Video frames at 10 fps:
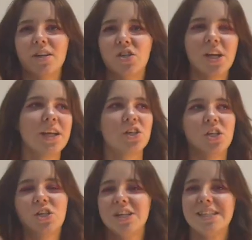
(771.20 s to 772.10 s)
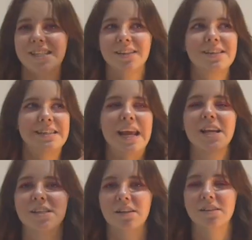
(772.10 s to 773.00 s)
she, she, she still
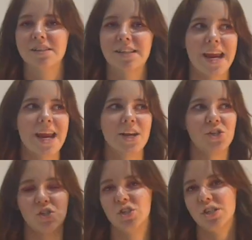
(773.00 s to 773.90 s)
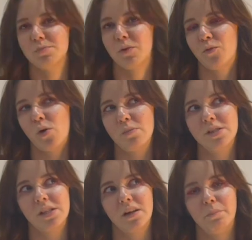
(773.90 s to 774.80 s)
stays on stage and she just
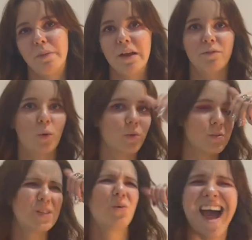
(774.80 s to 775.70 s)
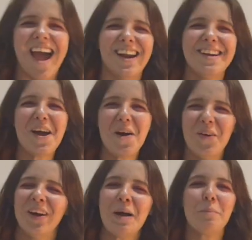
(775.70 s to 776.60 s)
performs the back vocals. So I don't
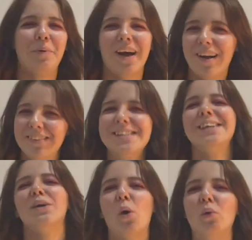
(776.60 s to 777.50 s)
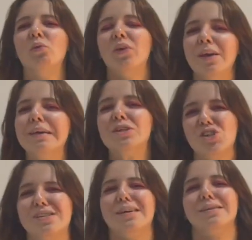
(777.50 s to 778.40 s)
know, but obviously the whole thing
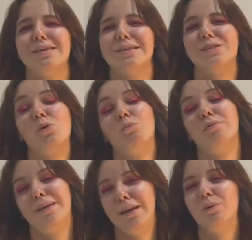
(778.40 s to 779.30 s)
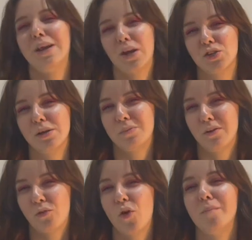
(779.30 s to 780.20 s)
just exists so Britney would actually
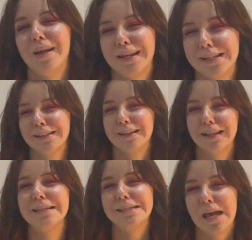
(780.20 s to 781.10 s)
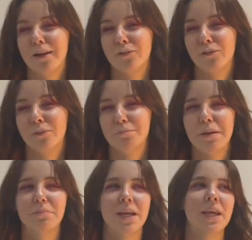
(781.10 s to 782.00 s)
perform it instead of
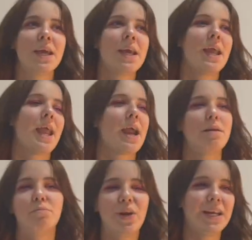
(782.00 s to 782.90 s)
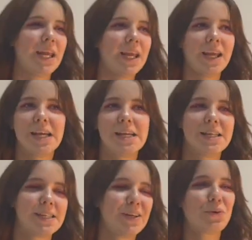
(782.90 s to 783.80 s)
Mimi and Britney
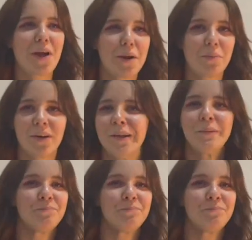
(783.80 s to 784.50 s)
is incredible